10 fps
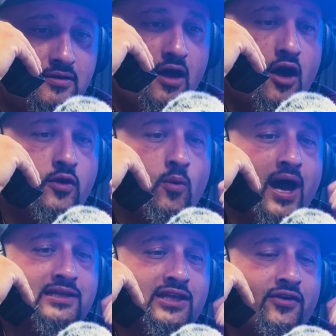
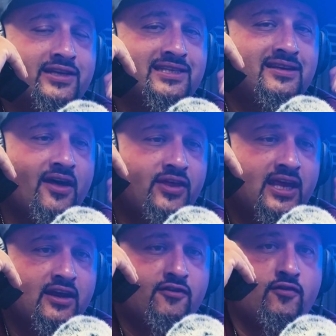Otherwise, there is nothing
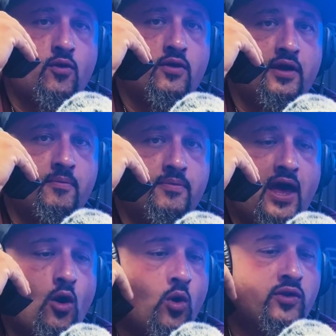in it for them.
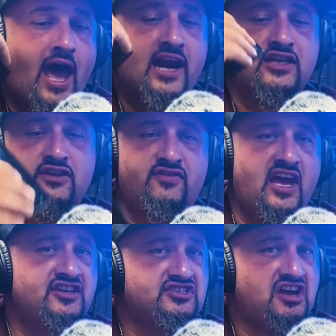That old adage of
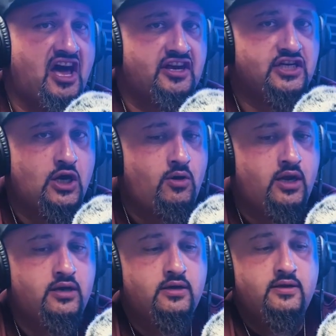they just got to do
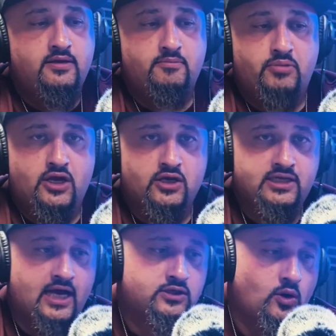it because
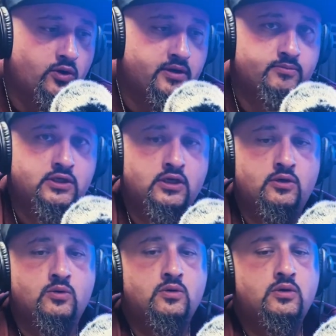I told them
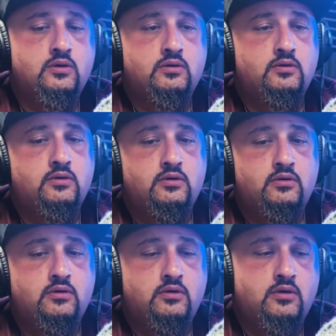to.
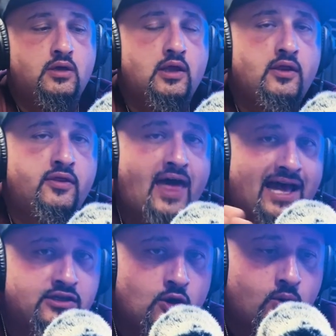
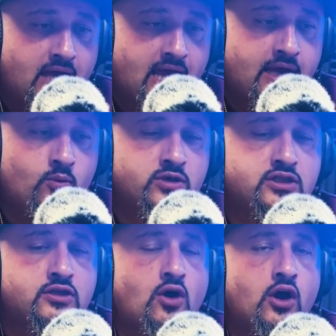That's okay once
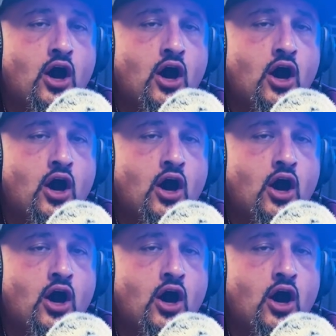the dog